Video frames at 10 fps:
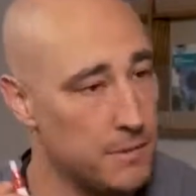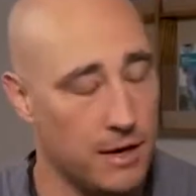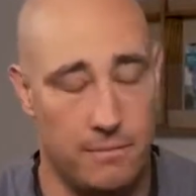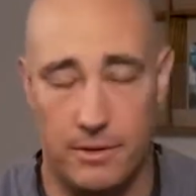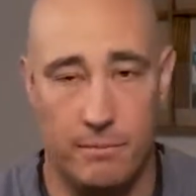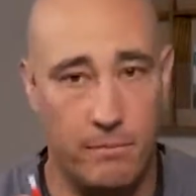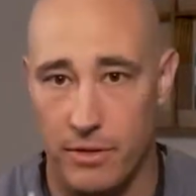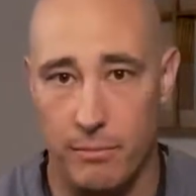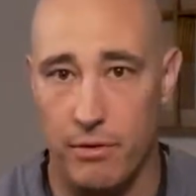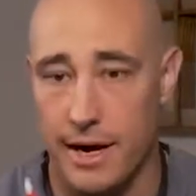Pick up the
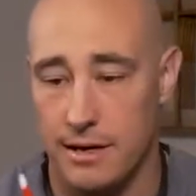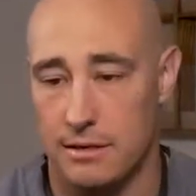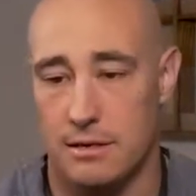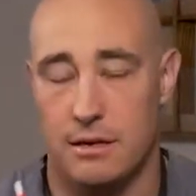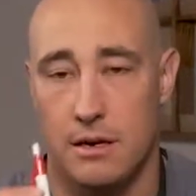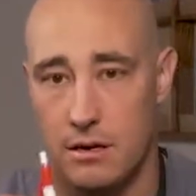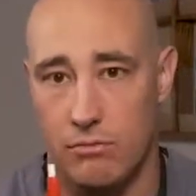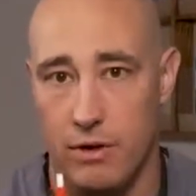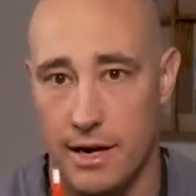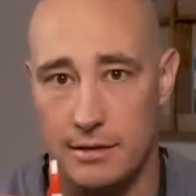brightest,
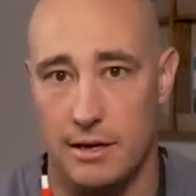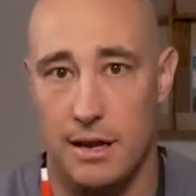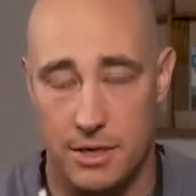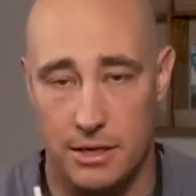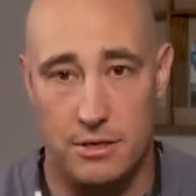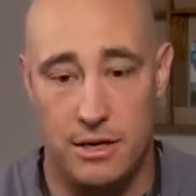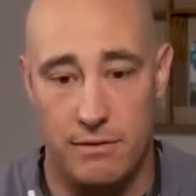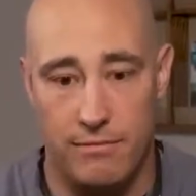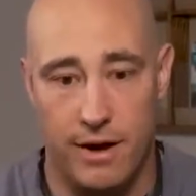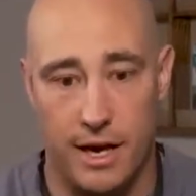reddest object you
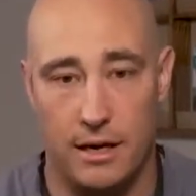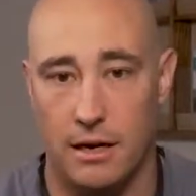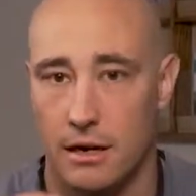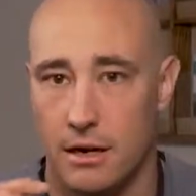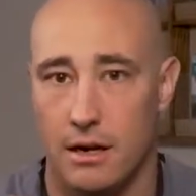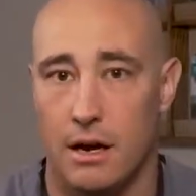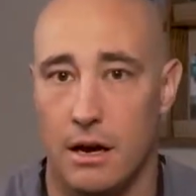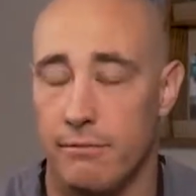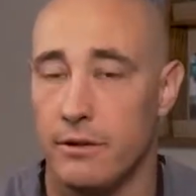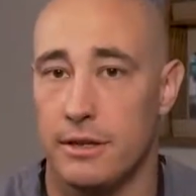can find,
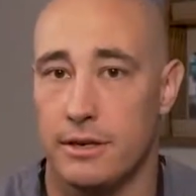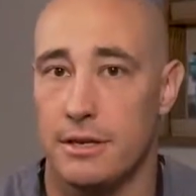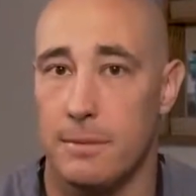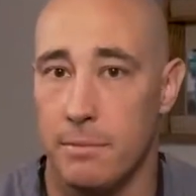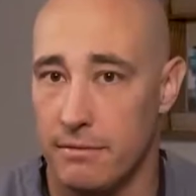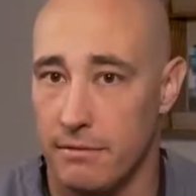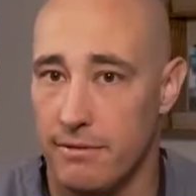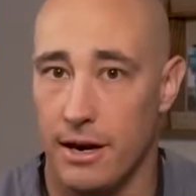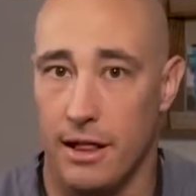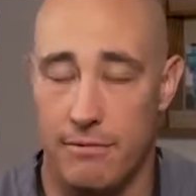often the tip of a
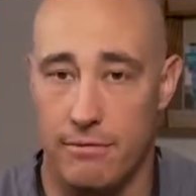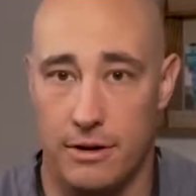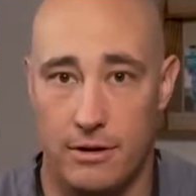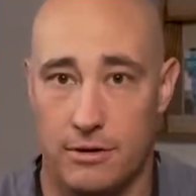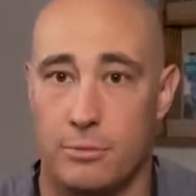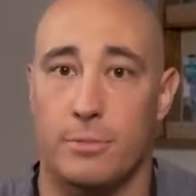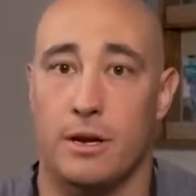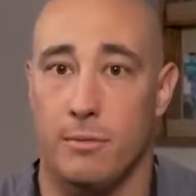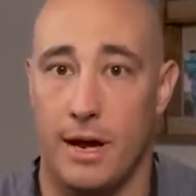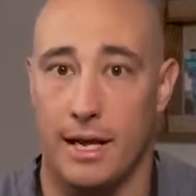phenylephrine or a
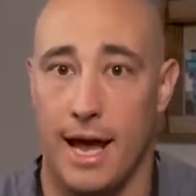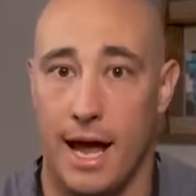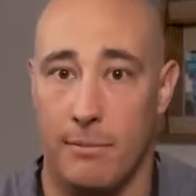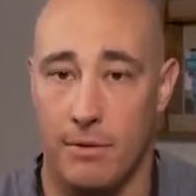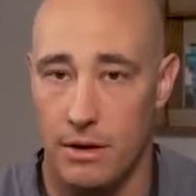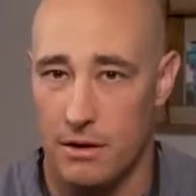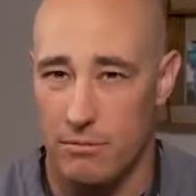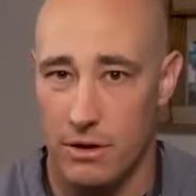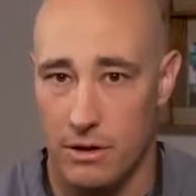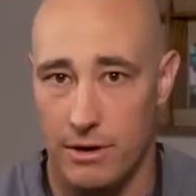tropicamide cap.
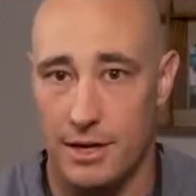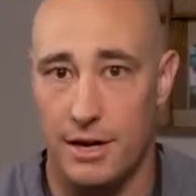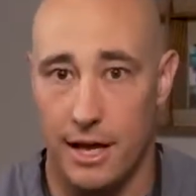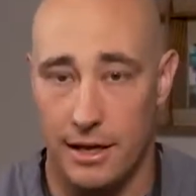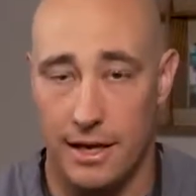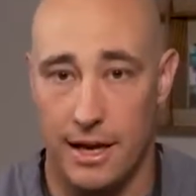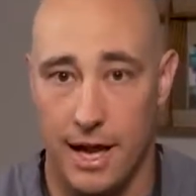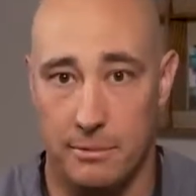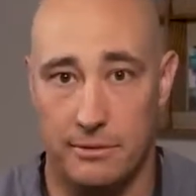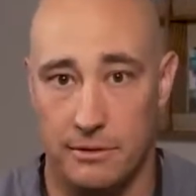One of the red dilating
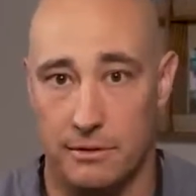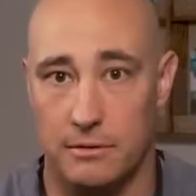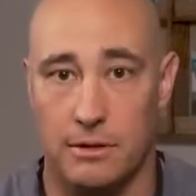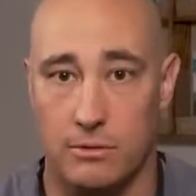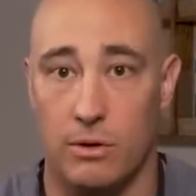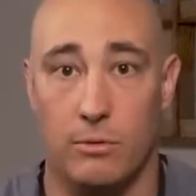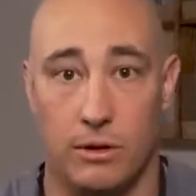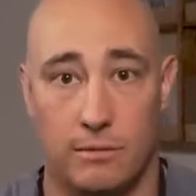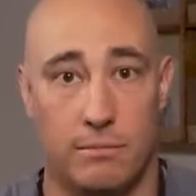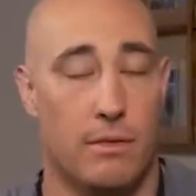caps is what
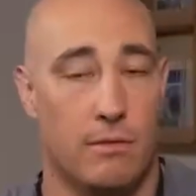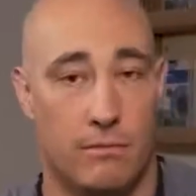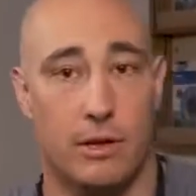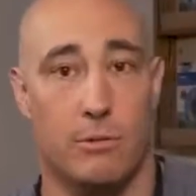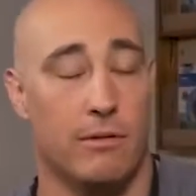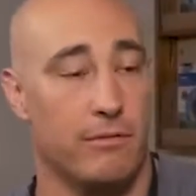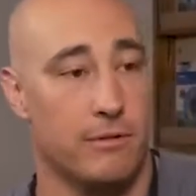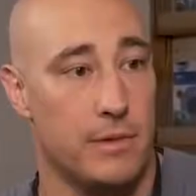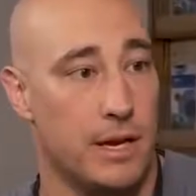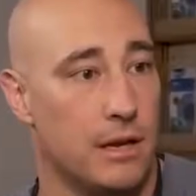works really well for
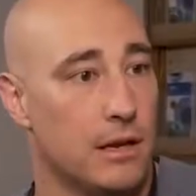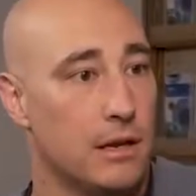me.